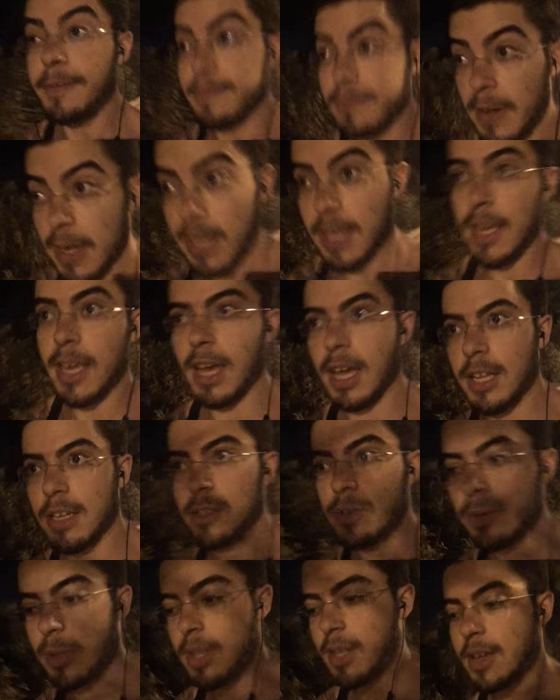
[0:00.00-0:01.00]
Fuck yeah,
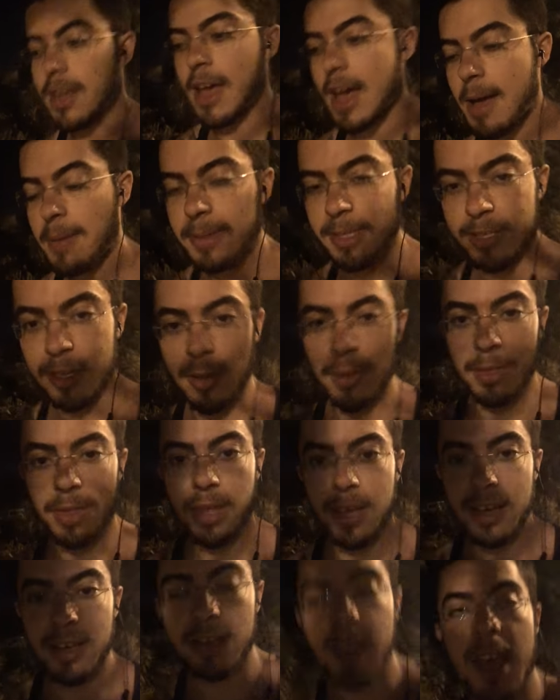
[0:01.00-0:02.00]
do the Amazon
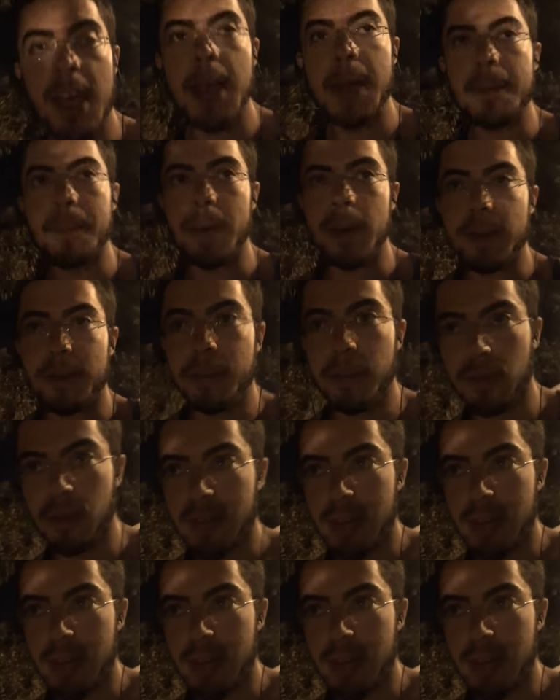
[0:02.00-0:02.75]
thing. But if you're